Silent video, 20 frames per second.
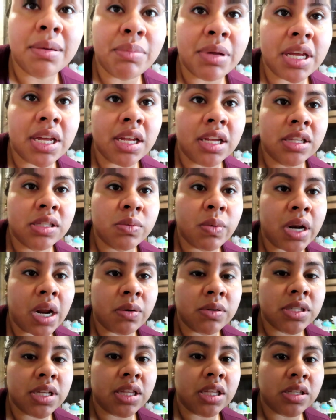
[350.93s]
beans when I
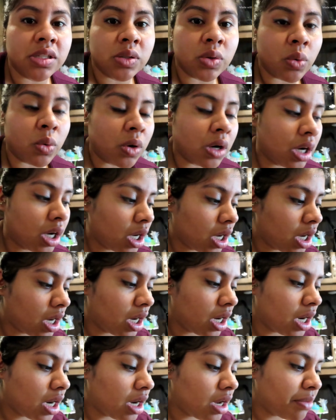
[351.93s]
was at the store
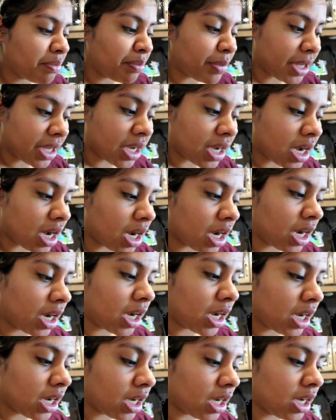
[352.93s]

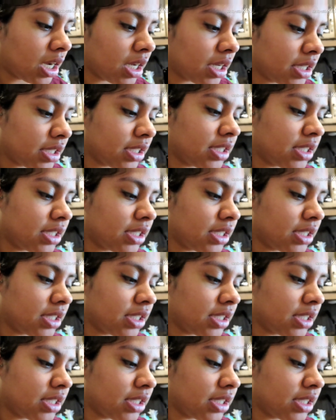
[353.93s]
because